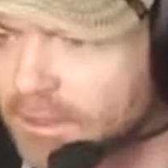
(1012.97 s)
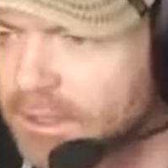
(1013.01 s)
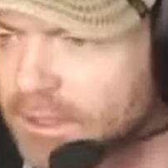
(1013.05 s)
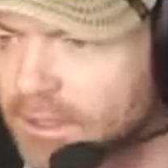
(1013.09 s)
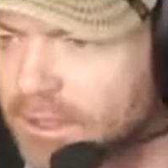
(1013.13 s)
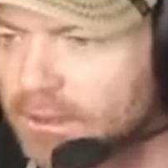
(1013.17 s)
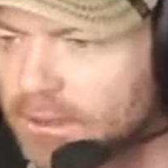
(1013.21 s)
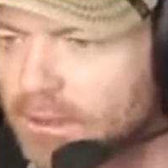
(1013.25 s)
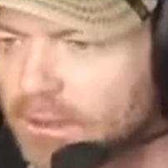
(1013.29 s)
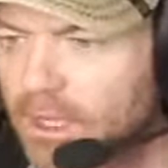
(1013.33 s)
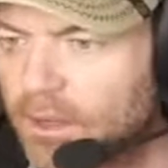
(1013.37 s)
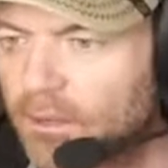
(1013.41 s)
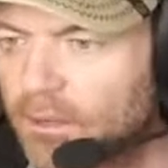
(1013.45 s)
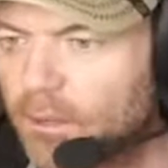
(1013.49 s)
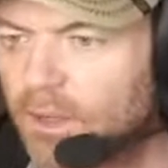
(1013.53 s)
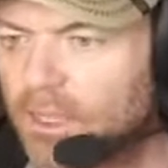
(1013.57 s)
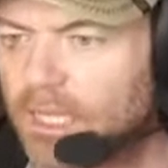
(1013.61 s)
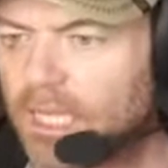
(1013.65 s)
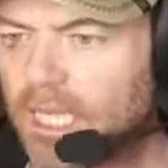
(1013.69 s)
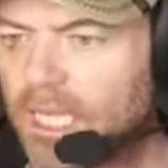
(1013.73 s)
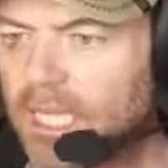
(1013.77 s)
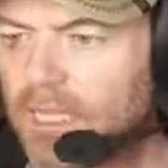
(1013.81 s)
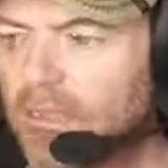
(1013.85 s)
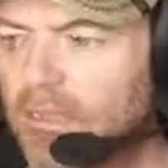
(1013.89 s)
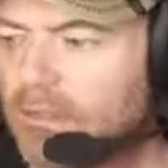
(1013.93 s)
Right, what
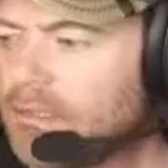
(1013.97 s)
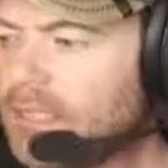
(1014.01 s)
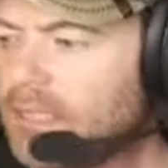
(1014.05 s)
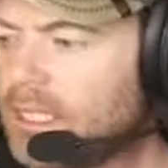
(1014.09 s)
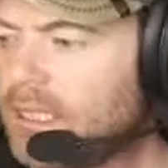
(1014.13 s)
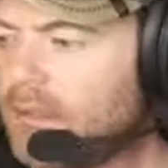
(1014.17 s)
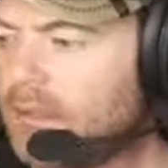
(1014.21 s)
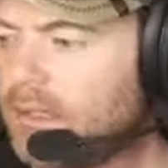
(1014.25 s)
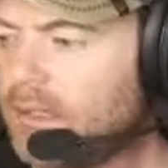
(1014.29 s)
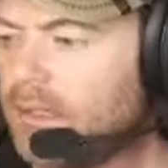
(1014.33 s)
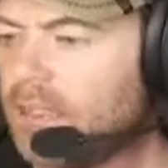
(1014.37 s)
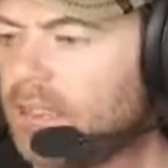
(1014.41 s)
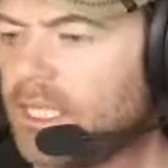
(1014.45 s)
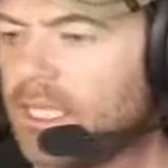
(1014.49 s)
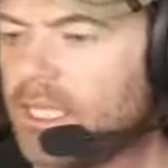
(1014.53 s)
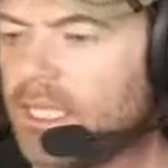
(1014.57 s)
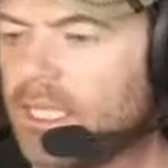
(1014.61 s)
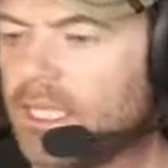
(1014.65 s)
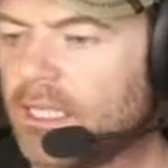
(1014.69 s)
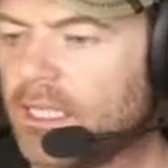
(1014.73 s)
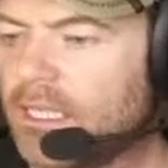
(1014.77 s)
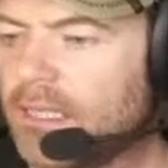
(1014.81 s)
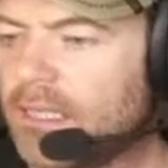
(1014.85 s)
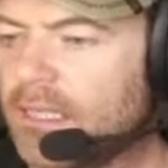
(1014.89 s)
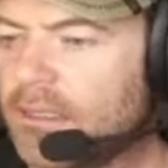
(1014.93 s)
the hell's going on
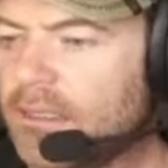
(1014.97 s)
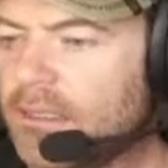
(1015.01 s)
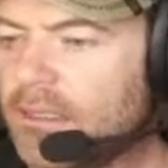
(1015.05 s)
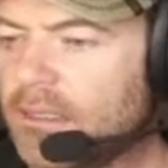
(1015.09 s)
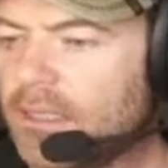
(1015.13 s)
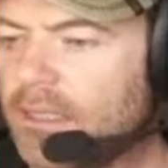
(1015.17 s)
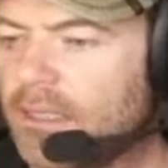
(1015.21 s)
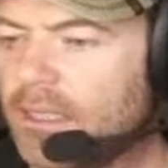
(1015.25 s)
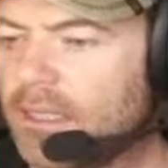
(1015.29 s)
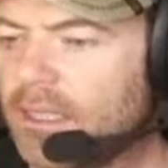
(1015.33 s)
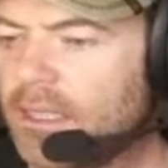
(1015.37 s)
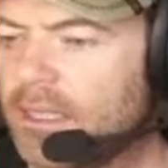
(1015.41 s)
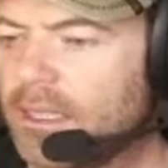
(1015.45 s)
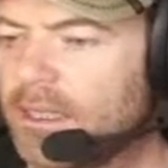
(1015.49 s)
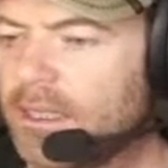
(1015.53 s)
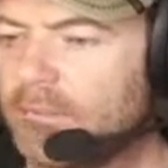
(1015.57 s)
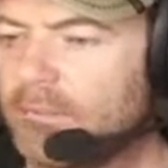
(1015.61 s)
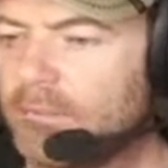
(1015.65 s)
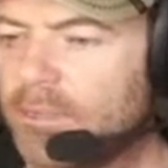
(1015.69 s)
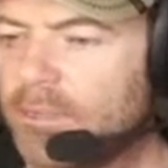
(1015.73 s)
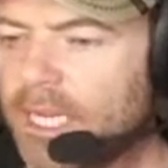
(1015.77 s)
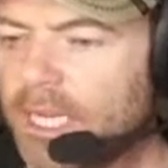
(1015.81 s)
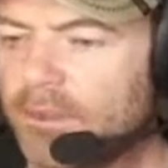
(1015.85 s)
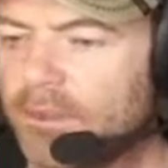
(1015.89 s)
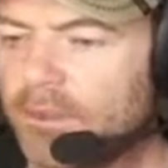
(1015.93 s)
here?
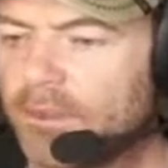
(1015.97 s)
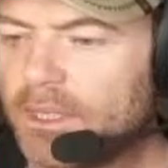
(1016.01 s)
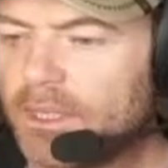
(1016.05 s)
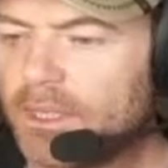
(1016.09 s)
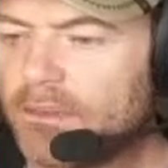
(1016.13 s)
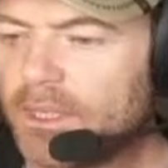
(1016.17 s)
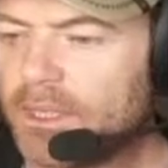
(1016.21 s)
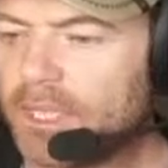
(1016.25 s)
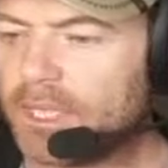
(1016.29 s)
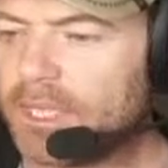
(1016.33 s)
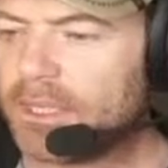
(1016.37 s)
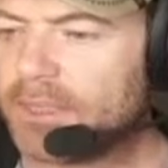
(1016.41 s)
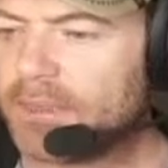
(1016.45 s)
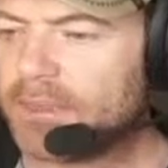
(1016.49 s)
Bear with me.